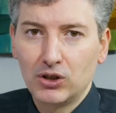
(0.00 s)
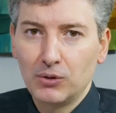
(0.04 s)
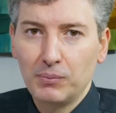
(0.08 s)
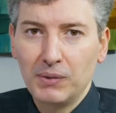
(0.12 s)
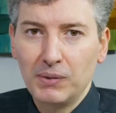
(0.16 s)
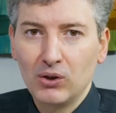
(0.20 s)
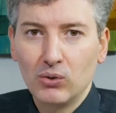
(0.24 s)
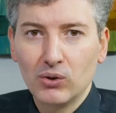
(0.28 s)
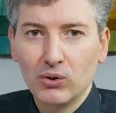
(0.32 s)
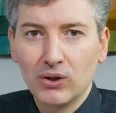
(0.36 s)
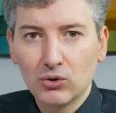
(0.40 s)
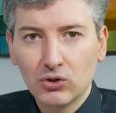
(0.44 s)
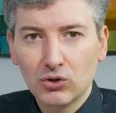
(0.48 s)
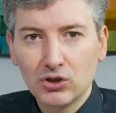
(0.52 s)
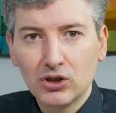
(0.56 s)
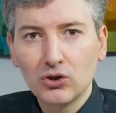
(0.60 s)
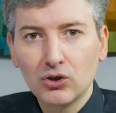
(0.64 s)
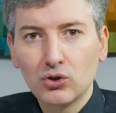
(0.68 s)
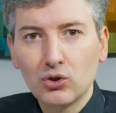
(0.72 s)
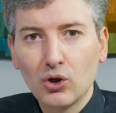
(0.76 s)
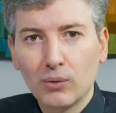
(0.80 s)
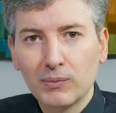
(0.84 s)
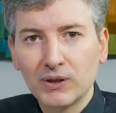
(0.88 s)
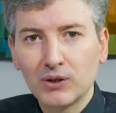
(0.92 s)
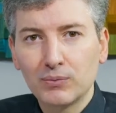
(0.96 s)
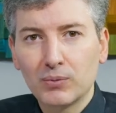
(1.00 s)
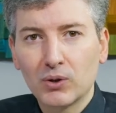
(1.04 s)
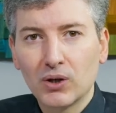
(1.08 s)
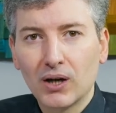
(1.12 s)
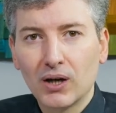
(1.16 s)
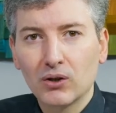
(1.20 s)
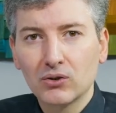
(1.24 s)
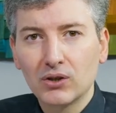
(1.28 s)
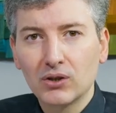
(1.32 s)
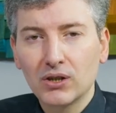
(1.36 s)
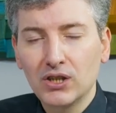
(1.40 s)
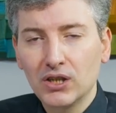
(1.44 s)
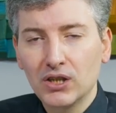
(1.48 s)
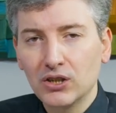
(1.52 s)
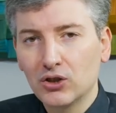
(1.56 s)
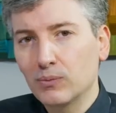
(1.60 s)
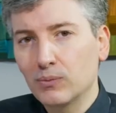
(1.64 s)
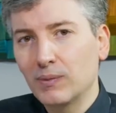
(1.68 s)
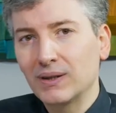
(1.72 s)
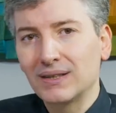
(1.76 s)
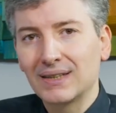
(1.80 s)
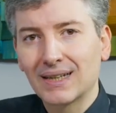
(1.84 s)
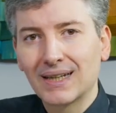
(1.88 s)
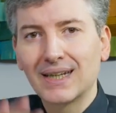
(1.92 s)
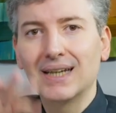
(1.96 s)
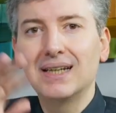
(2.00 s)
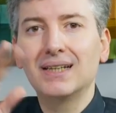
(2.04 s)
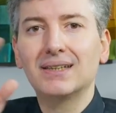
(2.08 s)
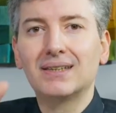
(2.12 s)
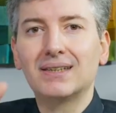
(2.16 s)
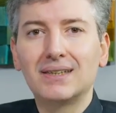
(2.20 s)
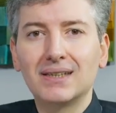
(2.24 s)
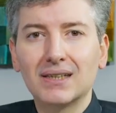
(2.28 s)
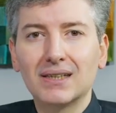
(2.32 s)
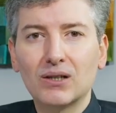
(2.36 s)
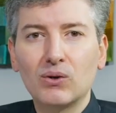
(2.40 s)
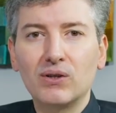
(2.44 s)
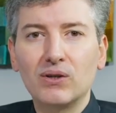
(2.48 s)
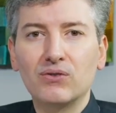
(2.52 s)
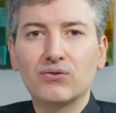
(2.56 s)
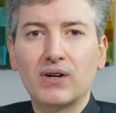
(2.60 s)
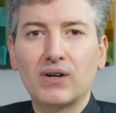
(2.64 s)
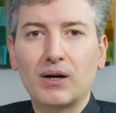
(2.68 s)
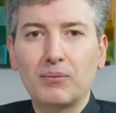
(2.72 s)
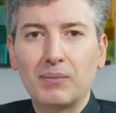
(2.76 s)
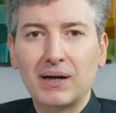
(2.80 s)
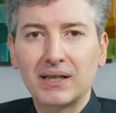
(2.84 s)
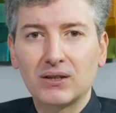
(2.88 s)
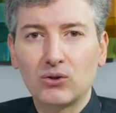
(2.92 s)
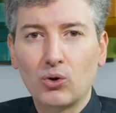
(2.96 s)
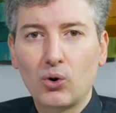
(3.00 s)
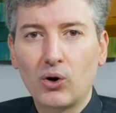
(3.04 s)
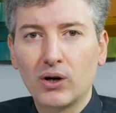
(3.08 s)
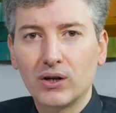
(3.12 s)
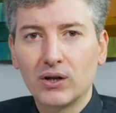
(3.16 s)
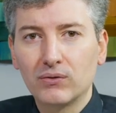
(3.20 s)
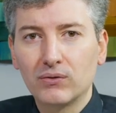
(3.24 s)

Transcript: this, but that inflammatory cycle will continue.